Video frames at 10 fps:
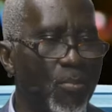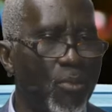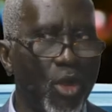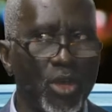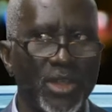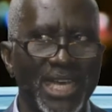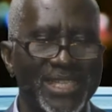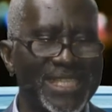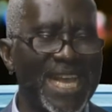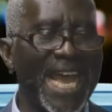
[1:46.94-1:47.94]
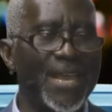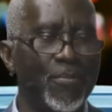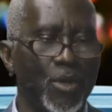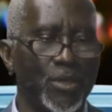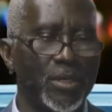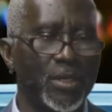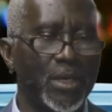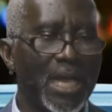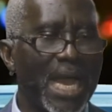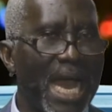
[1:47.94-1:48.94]
brother Simon
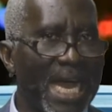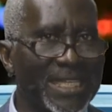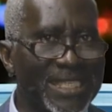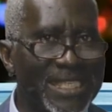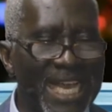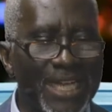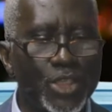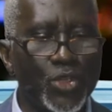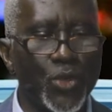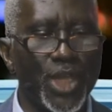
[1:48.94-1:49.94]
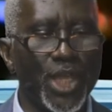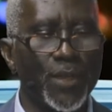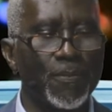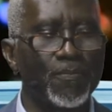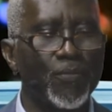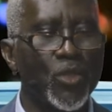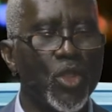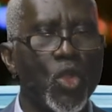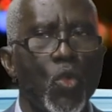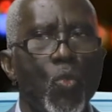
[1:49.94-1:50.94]
and said to him,
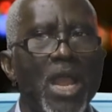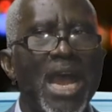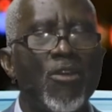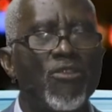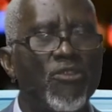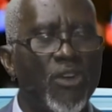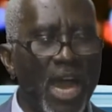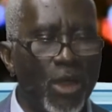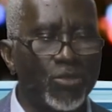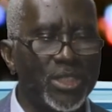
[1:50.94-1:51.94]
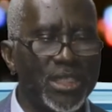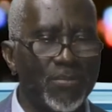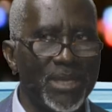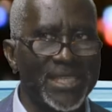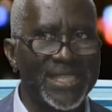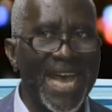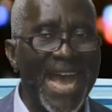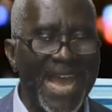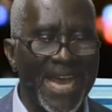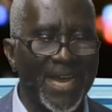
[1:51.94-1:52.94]
We have found the
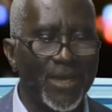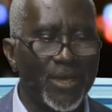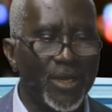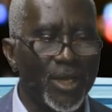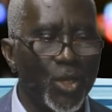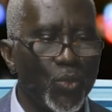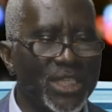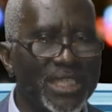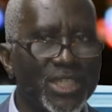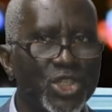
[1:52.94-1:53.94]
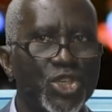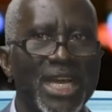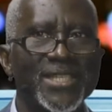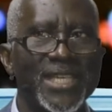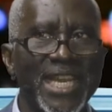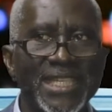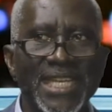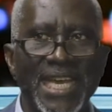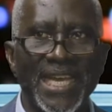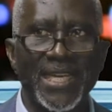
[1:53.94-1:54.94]
Messiah, which is
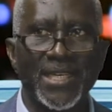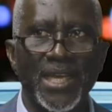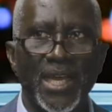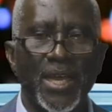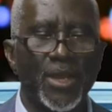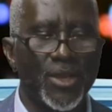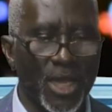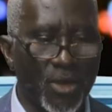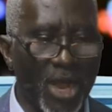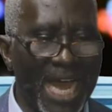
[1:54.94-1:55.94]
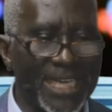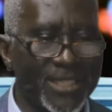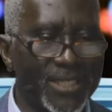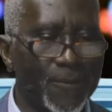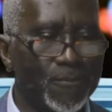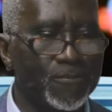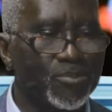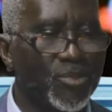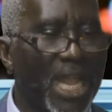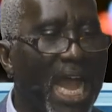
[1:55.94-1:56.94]
translated the Christ.
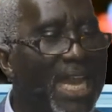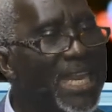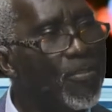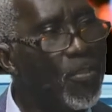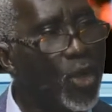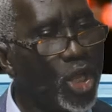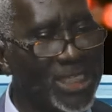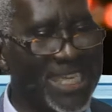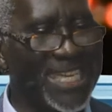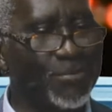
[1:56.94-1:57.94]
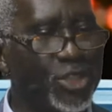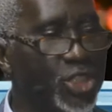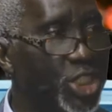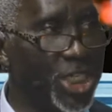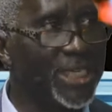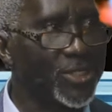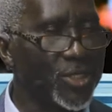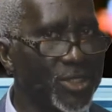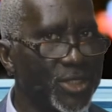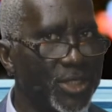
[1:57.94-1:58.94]
And he brought him to
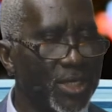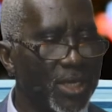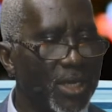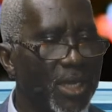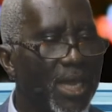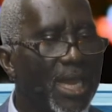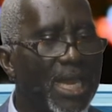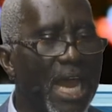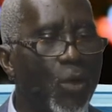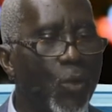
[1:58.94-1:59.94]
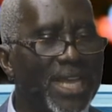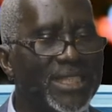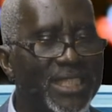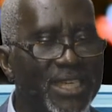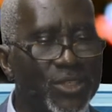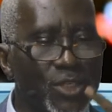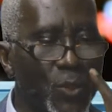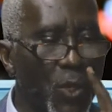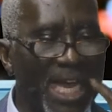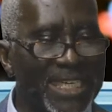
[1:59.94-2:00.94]
Jesus. Now, when Jesus
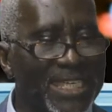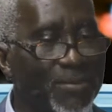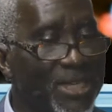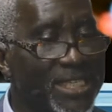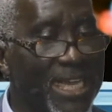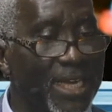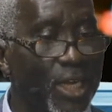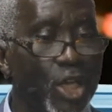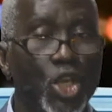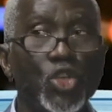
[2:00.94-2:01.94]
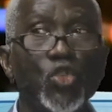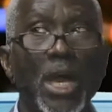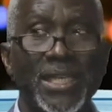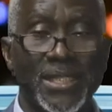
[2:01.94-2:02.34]
looked at him, he said, You are